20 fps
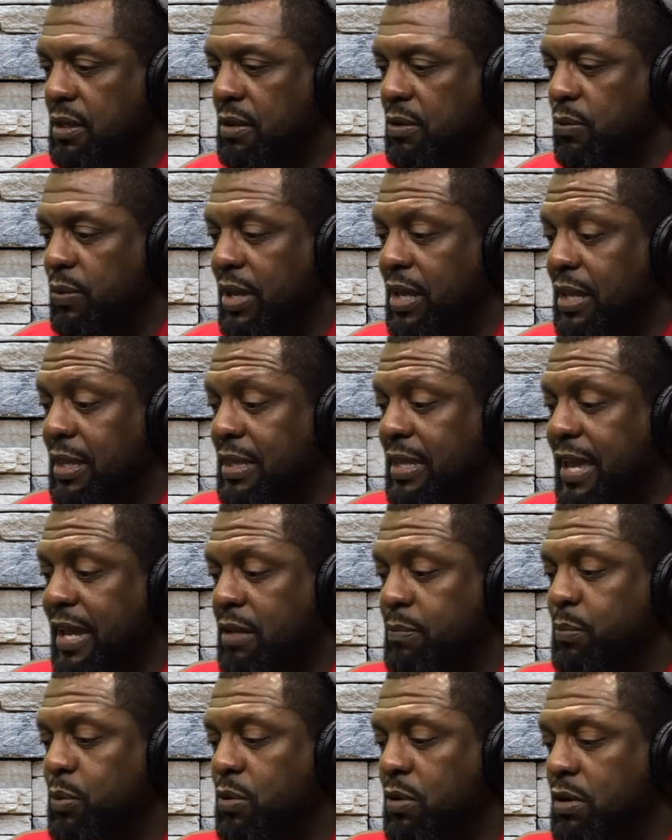we
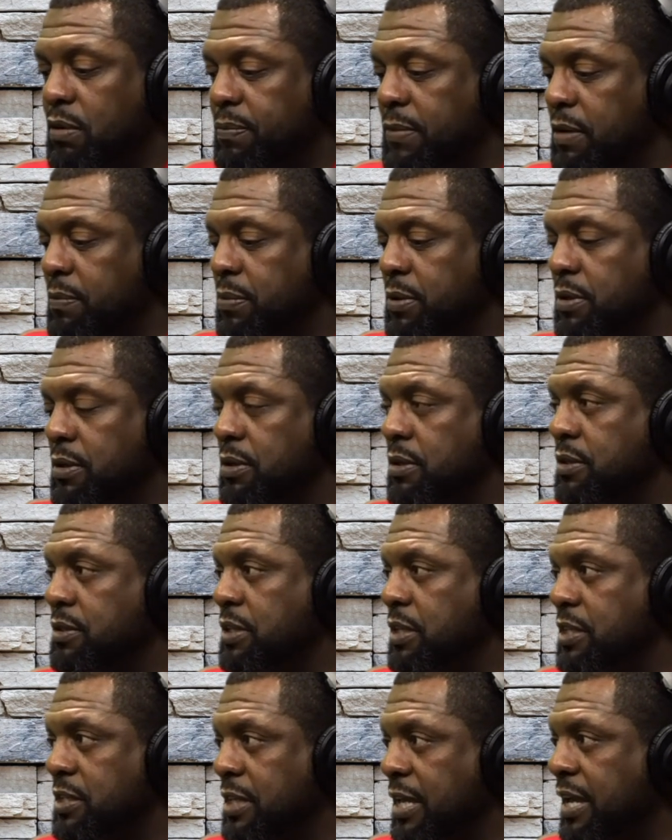elect board members,
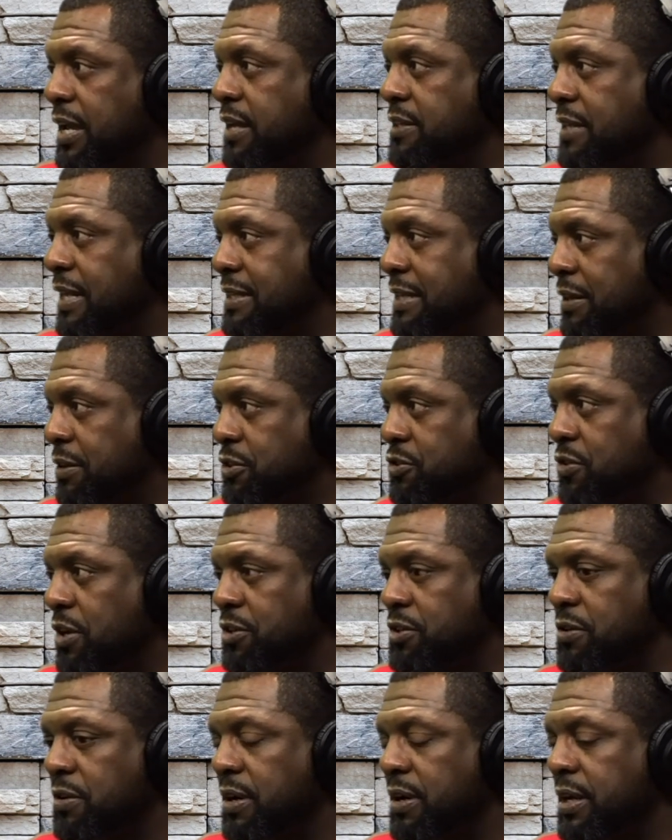in this case, that's how the
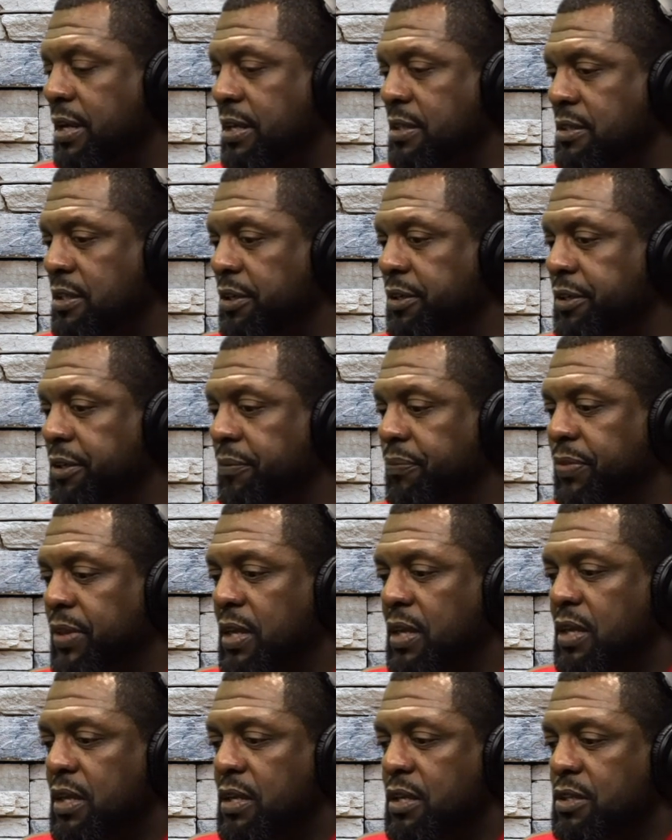structure is here,
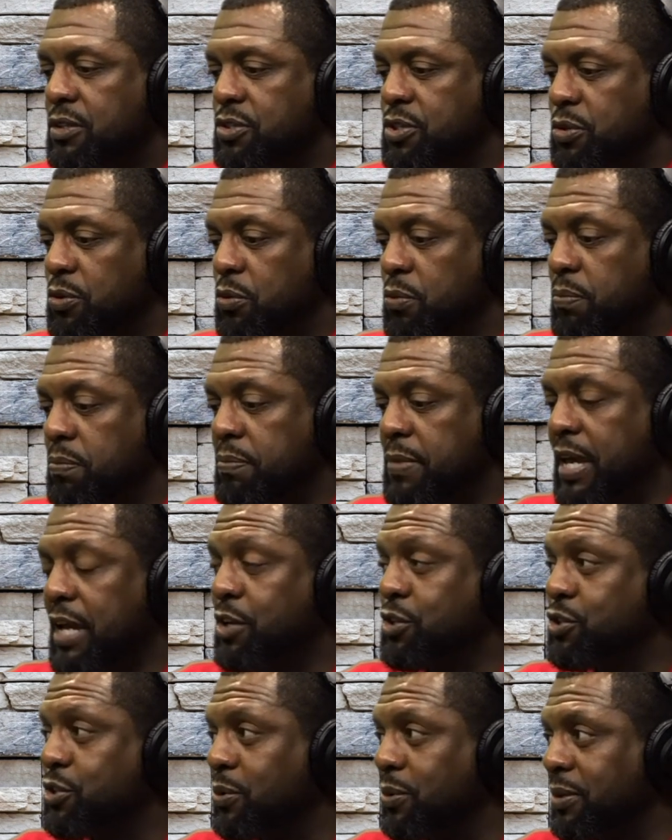to make
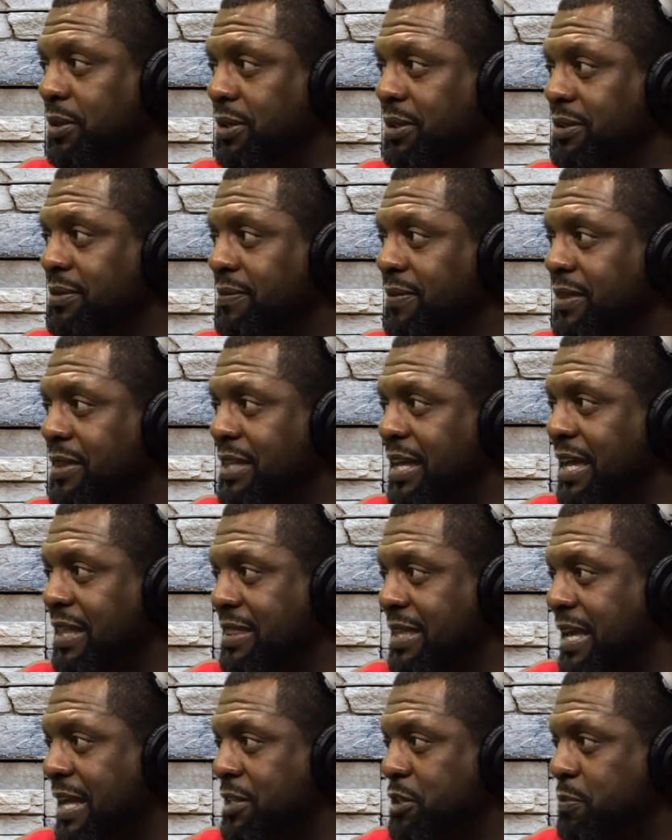sure
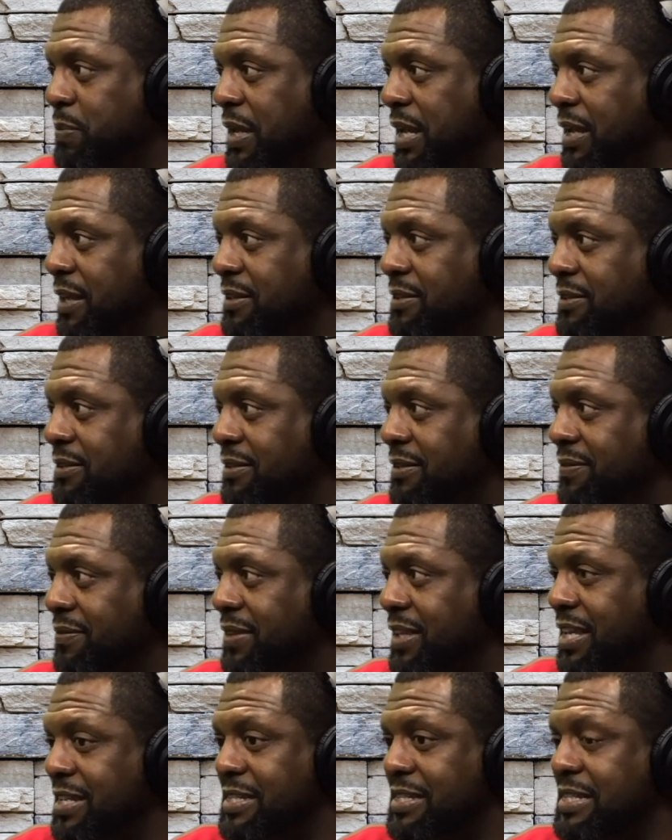that that space
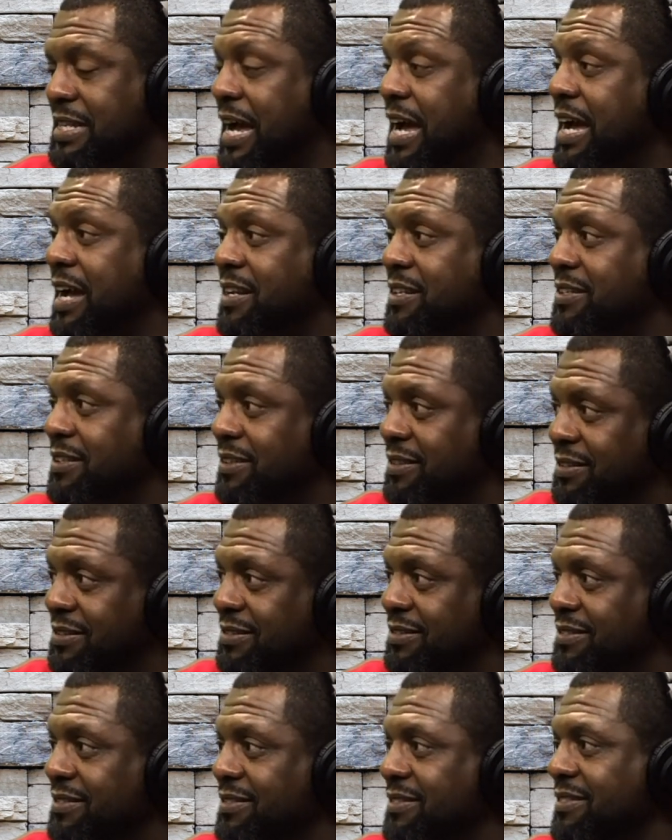is not
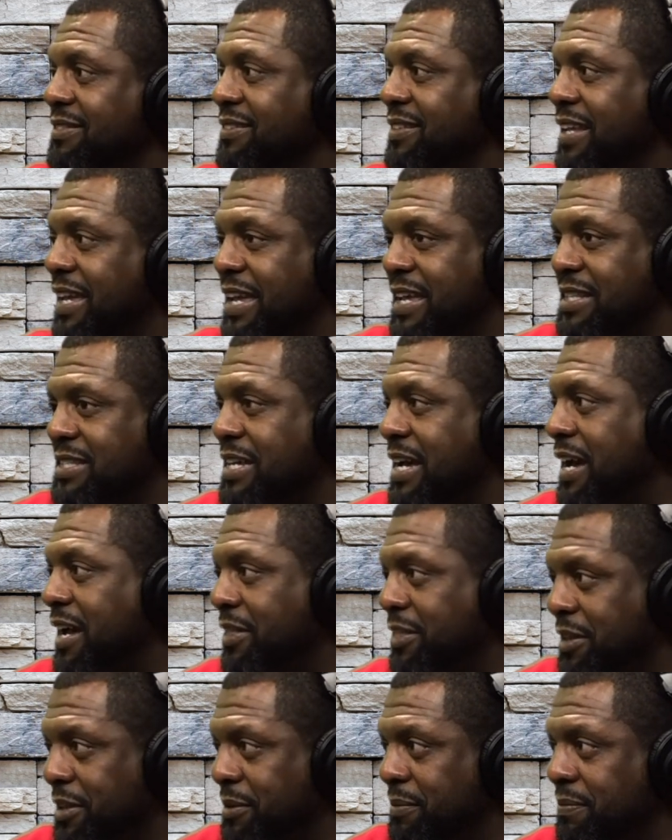anti
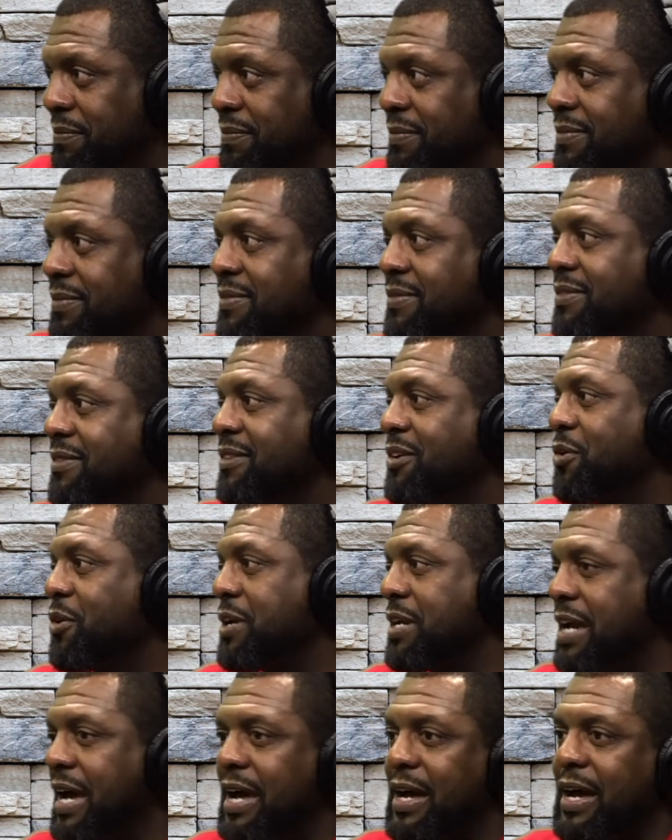them or
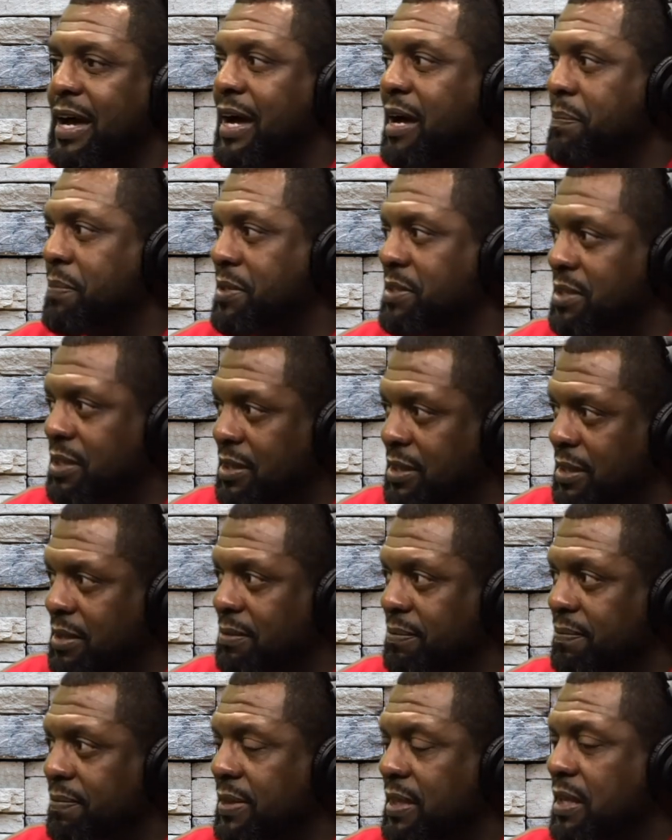not opposite
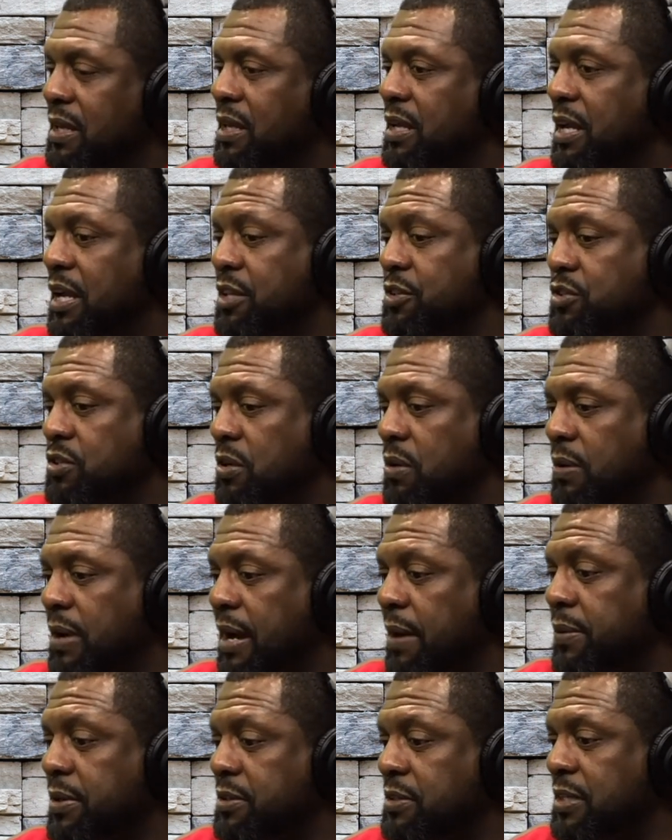them. And so
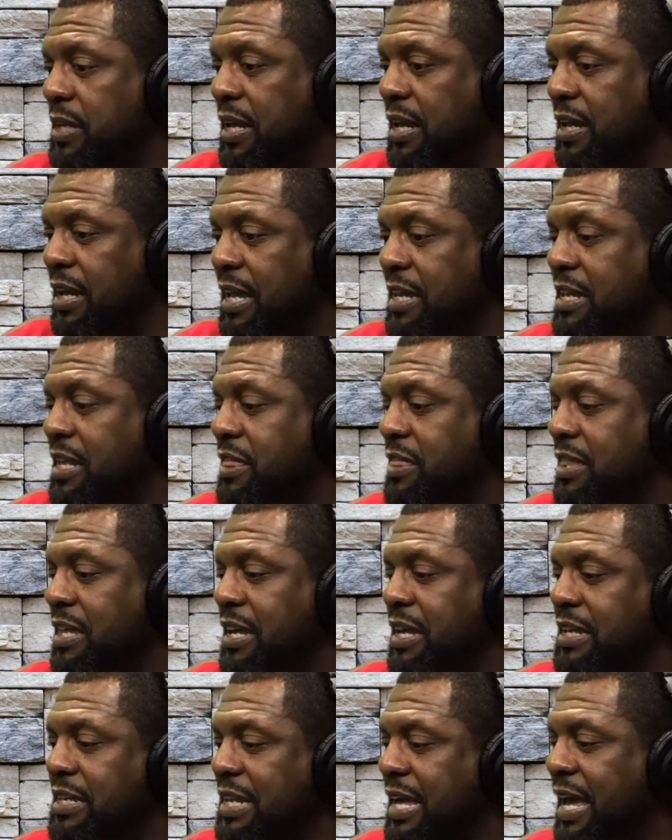I would say
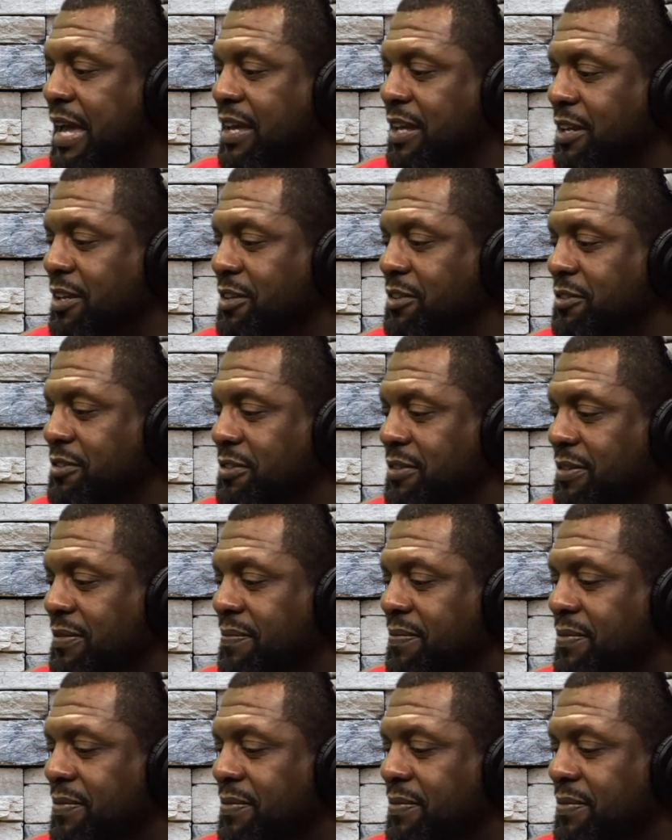anything that is